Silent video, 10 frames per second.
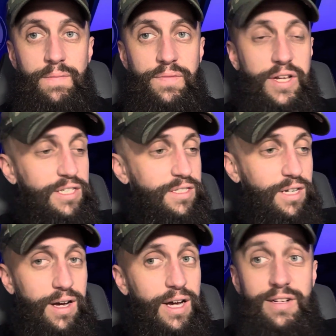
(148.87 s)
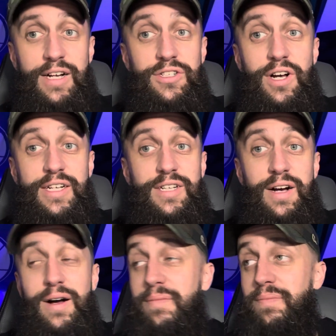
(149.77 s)
This is I I, I,
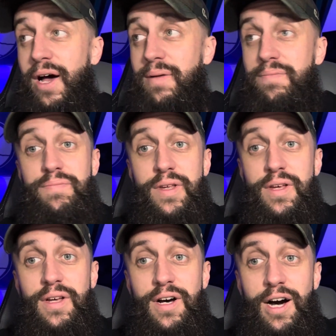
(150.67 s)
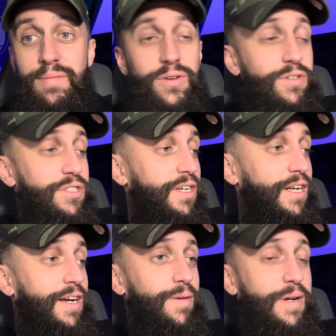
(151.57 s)
I I'm I'm I'm losing it
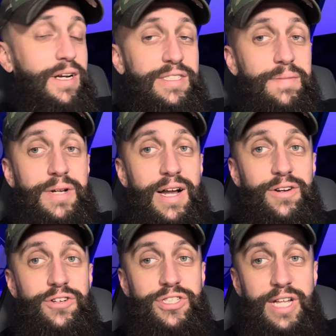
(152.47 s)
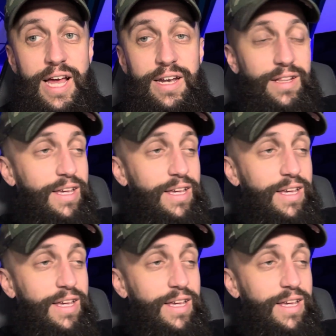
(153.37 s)
here because I'm not understanding.